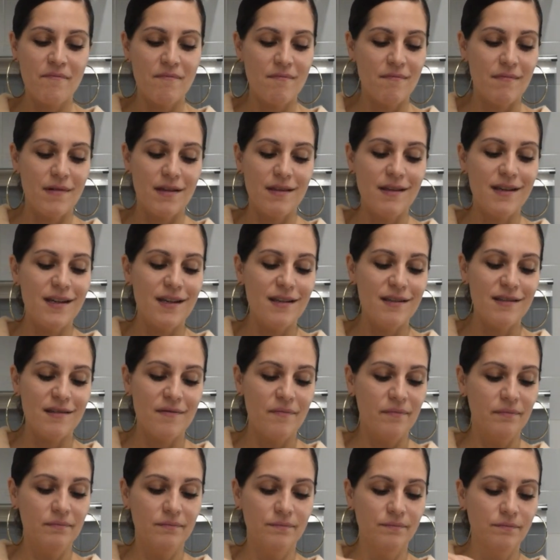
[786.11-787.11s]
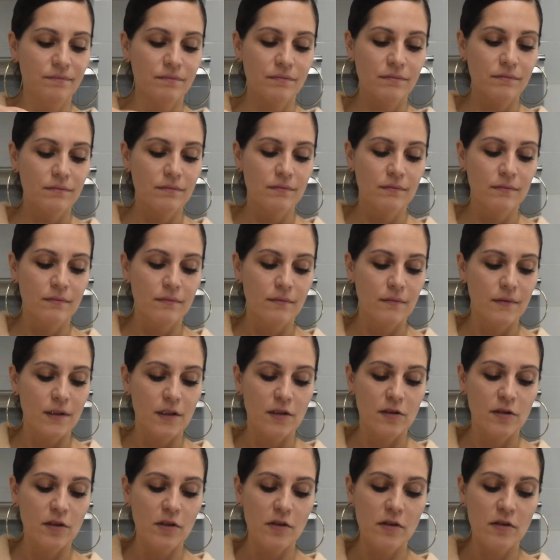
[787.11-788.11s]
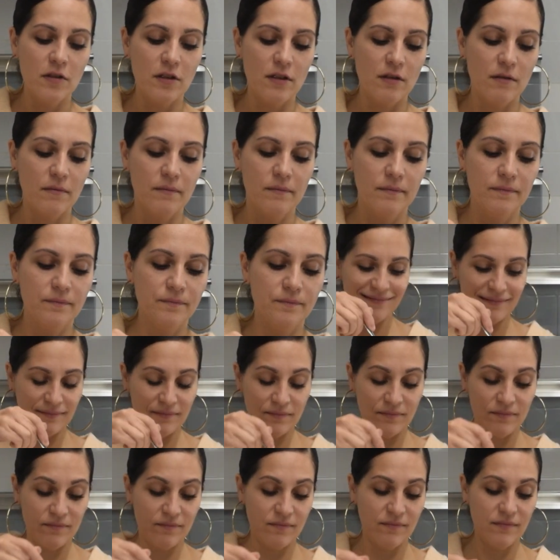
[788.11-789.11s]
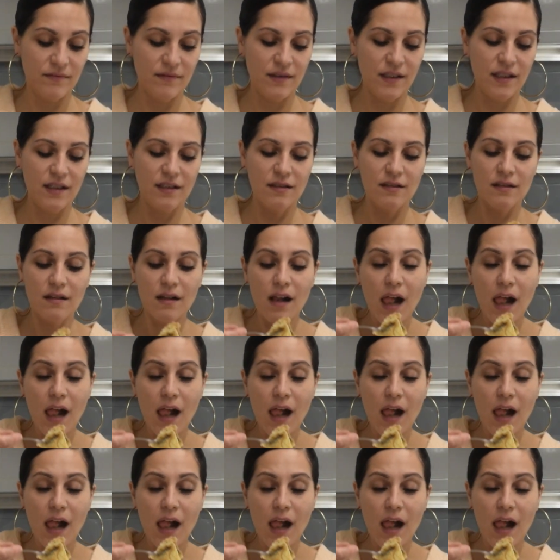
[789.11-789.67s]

But this, it's too good. This.